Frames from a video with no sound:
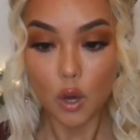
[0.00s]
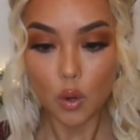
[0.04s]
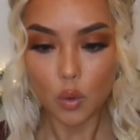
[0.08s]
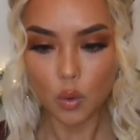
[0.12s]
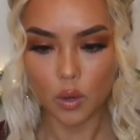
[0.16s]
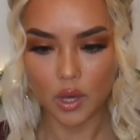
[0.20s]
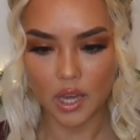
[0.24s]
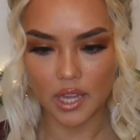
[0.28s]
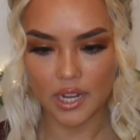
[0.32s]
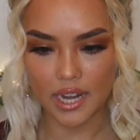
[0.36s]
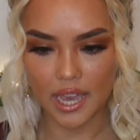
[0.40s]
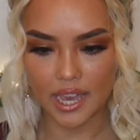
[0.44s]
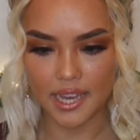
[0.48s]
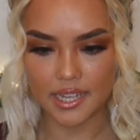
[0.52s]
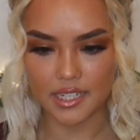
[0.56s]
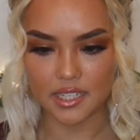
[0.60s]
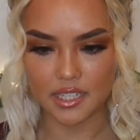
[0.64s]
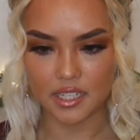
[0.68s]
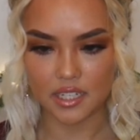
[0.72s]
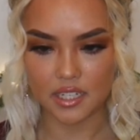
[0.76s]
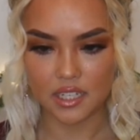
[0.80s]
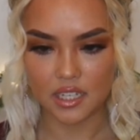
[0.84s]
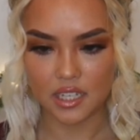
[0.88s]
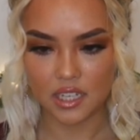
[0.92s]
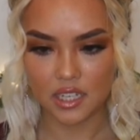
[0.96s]
oh, so an ad.
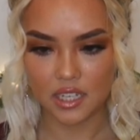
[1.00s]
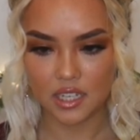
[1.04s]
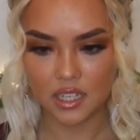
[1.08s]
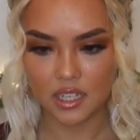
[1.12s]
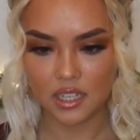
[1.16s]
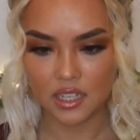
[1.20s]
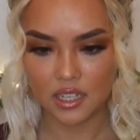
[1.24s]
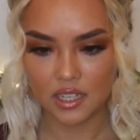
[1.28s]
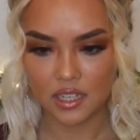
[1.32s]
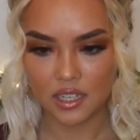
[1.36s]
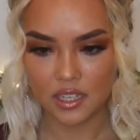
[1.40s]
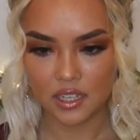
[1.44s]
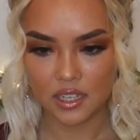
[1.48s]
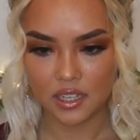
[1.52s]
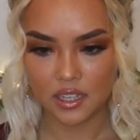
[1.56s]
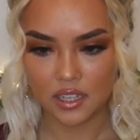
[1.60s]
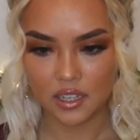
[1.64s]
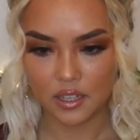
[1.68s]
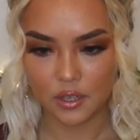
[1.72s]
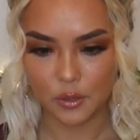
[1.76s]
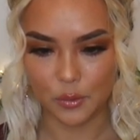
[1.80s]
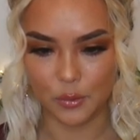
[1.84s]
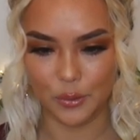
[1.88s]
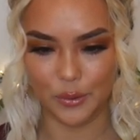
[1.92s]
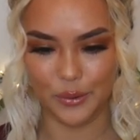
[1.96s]
Hungry, I eat.
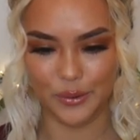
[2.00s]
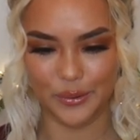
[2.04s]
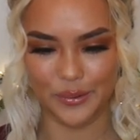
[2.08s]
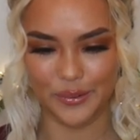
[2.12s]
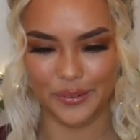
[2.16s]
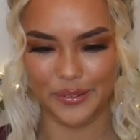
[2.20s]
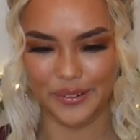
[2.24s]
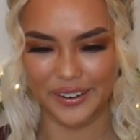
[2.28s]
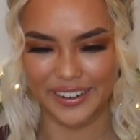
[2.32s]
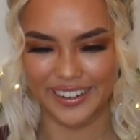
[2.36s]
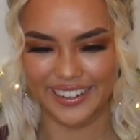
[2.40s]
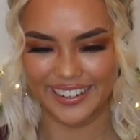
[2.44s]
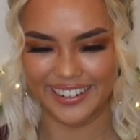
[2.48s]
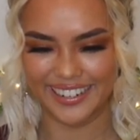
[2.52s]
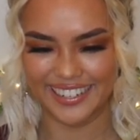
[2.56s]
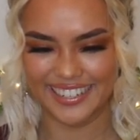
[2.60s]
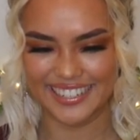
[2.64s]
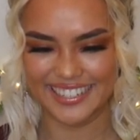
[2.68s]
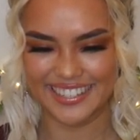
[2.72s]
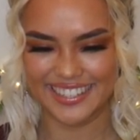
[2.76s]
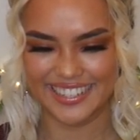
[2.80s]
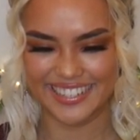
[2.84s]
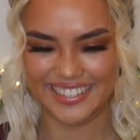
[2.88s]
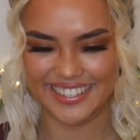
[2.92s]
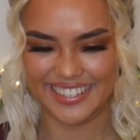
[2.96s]
What
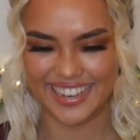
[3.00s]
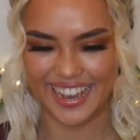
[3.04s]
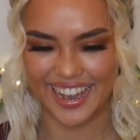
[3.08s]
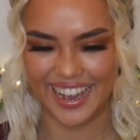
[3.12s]
is this